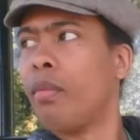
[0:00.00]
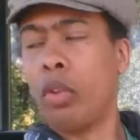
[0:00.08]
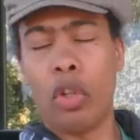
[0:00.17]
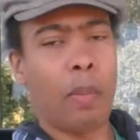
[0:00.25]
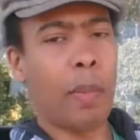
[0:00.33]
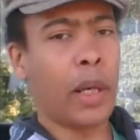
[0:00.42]

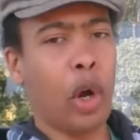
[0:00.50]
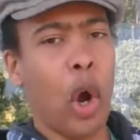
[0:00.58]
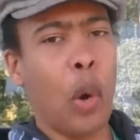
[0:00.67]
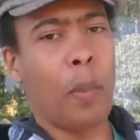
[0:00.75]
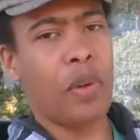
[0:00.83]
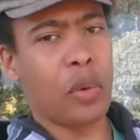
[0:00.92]
Nobody
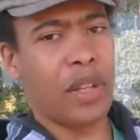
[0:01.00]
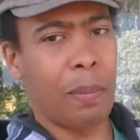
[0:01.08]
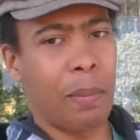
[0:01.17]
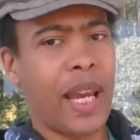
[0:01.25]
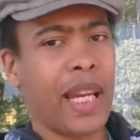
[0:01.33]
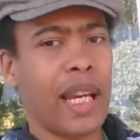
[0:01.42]
opens, so they
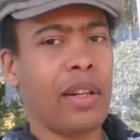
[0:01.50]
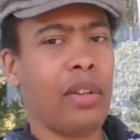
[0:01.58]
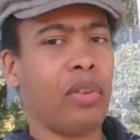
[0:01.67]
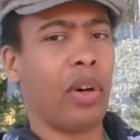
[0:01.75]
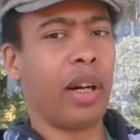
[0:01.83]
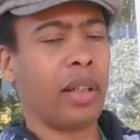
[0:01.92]
break in the
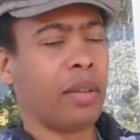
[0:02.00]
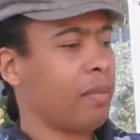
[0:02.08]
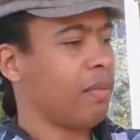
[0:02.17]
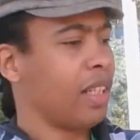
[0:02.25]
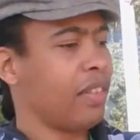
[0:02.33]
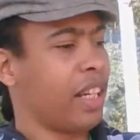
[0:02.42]
door.
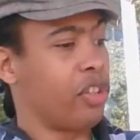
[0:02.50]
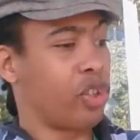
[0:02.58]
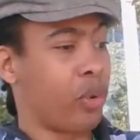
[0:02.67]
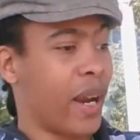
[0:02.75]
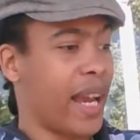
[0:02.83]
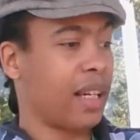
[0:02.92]
They
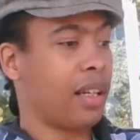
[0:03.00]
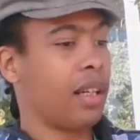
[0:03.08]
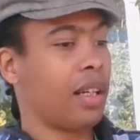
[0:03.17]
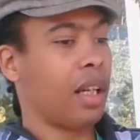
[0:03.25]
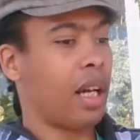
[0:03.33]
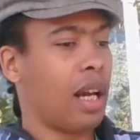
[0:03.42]
drag um,
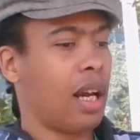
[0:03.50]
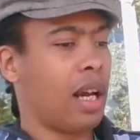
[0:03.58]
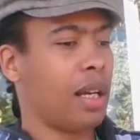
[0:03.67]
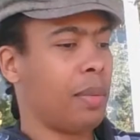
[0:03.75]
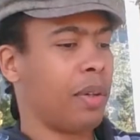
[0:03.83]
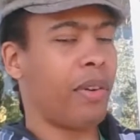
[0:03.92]

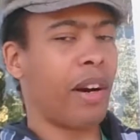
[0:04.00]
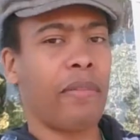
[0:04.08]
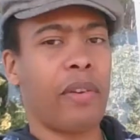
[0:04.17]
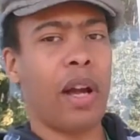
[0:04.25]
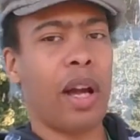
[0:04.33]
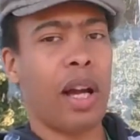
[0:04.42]
uh,
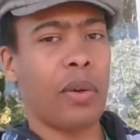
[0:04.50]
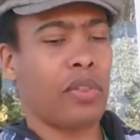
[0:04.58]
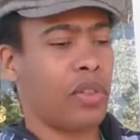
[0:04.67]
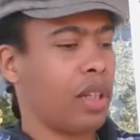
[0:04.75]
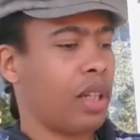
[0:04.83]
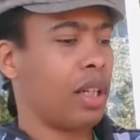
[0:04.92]
Creflo
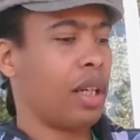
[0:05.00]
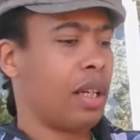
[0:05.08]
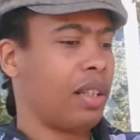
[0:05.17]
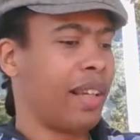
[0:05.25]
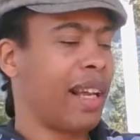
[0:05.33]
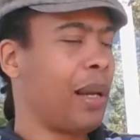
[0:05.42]
out,
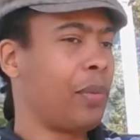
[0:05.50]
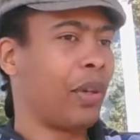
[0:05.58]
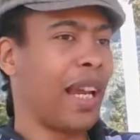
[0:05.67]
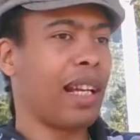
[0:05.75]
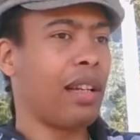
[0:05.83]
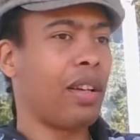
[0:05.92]
tell him to
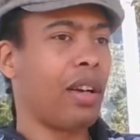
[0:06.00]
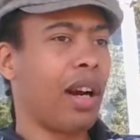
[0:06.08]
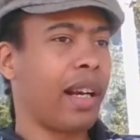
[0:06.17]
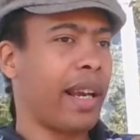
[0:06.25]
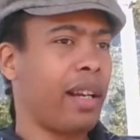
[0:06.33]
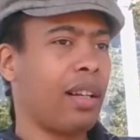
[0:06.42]
get in the car,
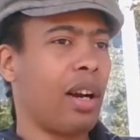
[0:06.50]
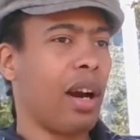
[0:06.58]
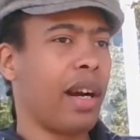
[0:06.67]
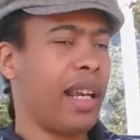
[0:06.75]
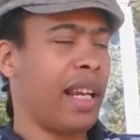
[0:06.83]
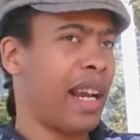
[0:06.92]
get in the
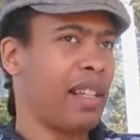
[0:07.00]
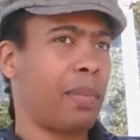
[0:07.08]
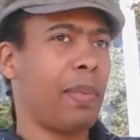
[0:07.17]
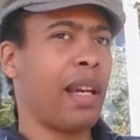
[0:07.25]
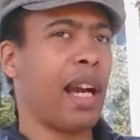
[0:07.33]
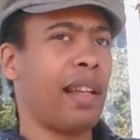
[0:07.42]
car, gets
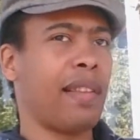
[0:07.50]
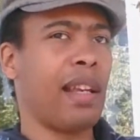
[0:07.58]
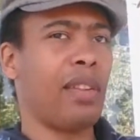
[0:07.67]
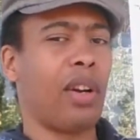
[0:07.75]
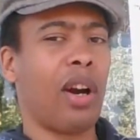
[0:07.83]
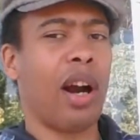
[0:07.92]
behind
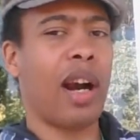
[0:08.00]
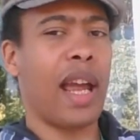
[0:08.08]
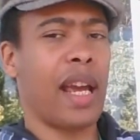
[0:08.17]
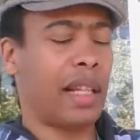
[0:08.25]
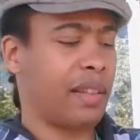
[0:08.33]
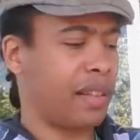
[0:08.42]
in the car,
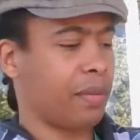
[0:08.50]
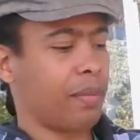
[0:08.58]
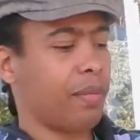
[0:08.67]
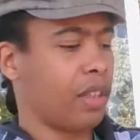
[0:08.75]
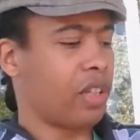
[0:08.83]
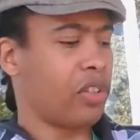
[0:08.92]
and
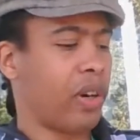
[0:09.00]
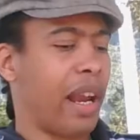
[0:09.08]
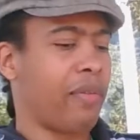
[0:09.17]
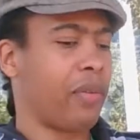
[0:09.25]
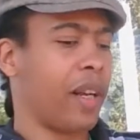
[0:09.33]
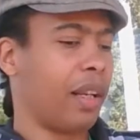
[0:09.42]
they
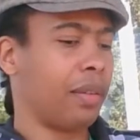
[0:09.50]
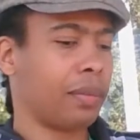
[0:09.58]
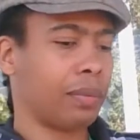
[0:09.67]
drive away.